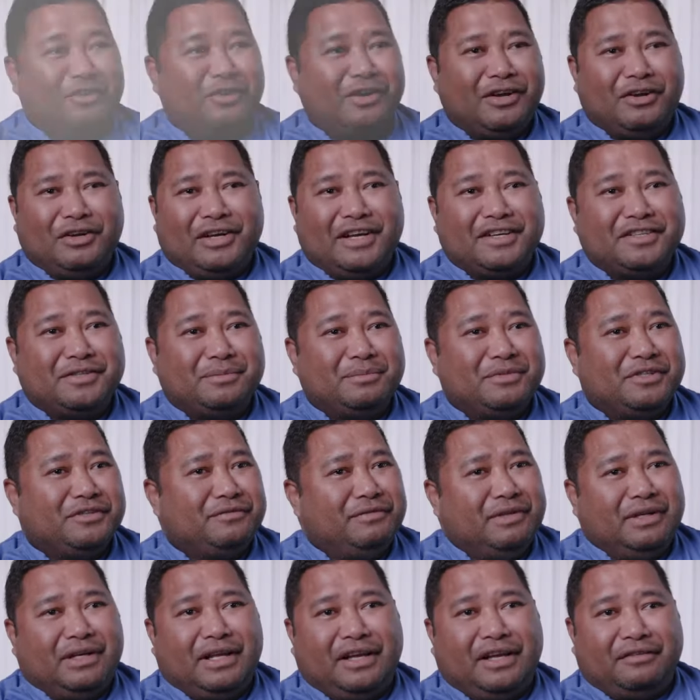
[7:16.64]
all our customers
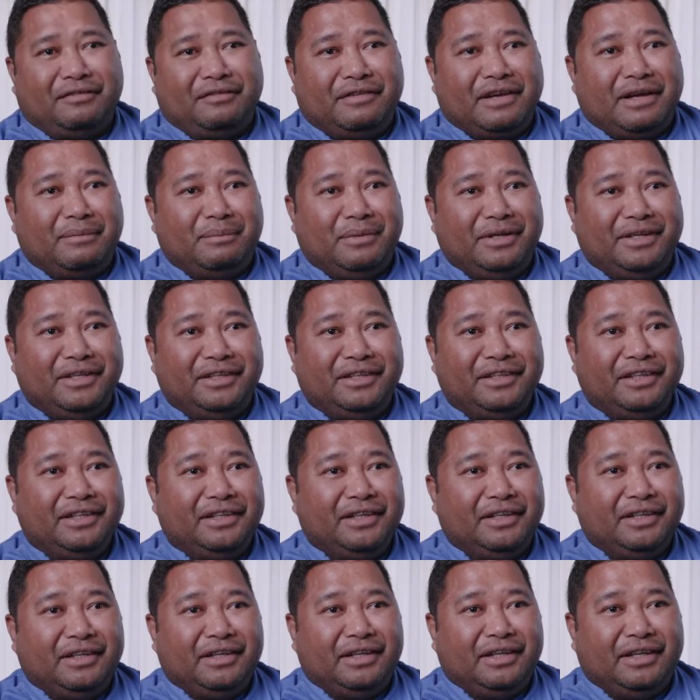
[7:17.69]
feel like family.
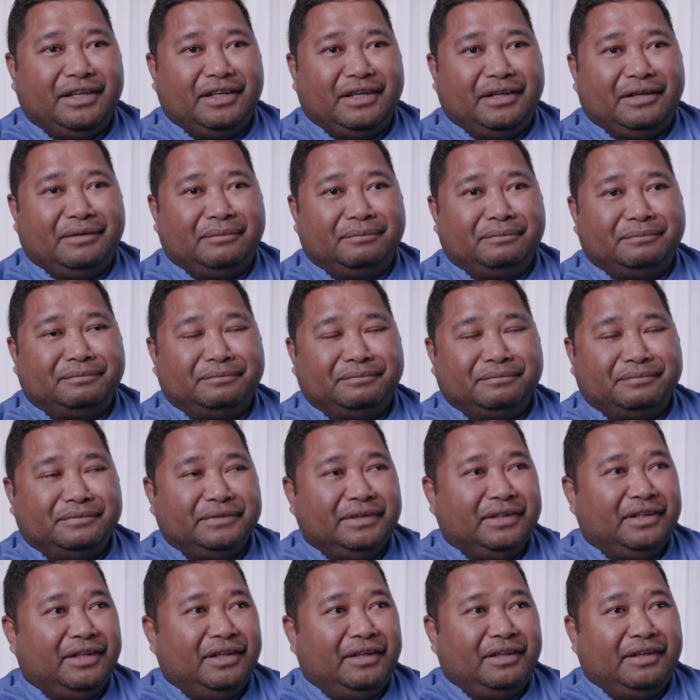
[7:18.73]

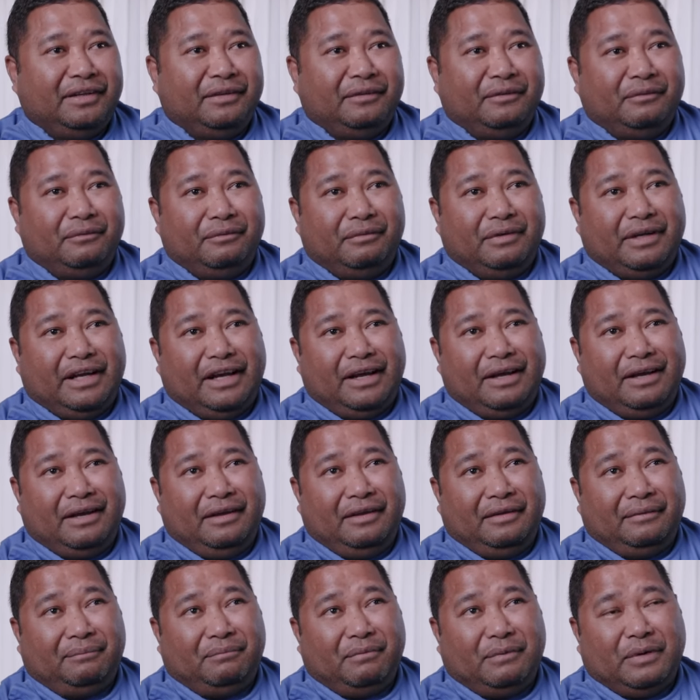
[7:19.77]

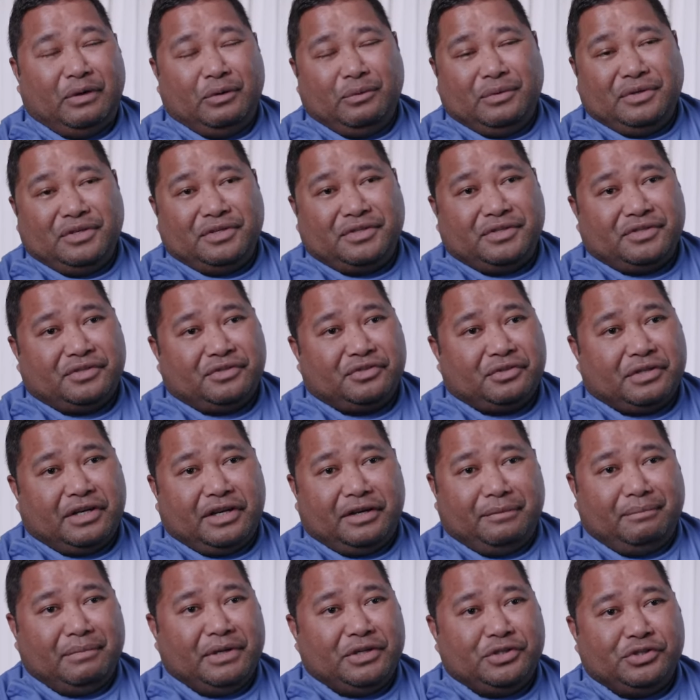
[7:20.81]
I always try
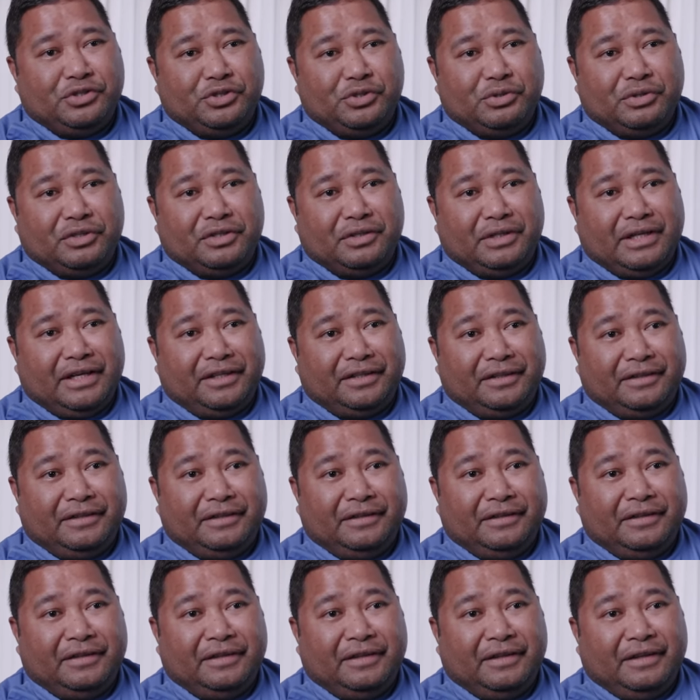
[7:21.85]
and make sure,
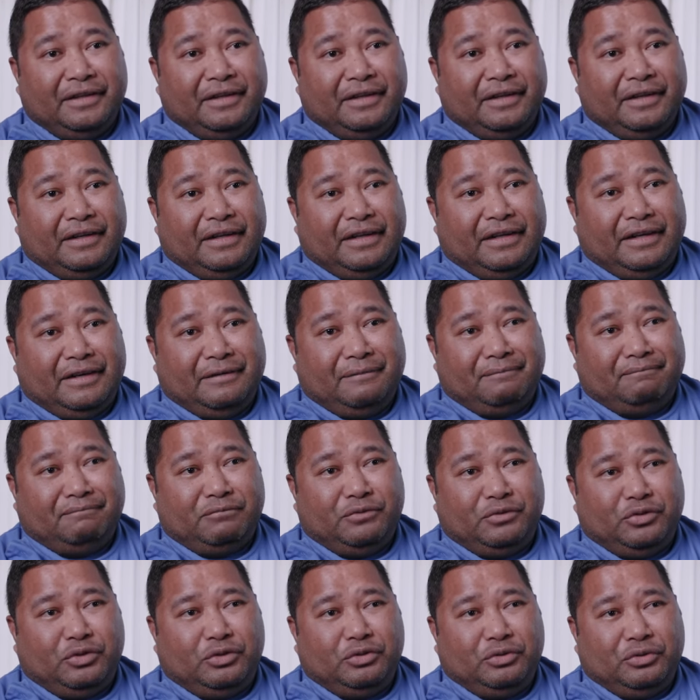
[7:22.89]
like,
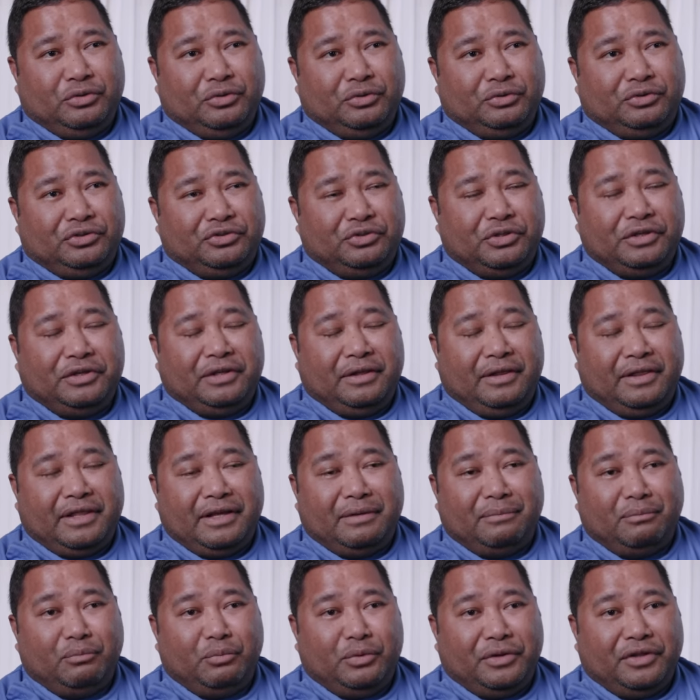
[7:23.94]
to treat
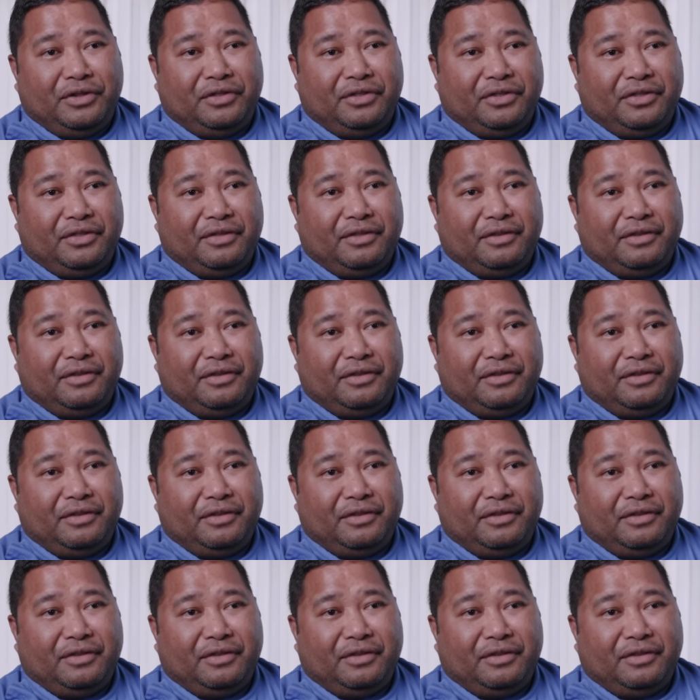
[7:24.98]
them with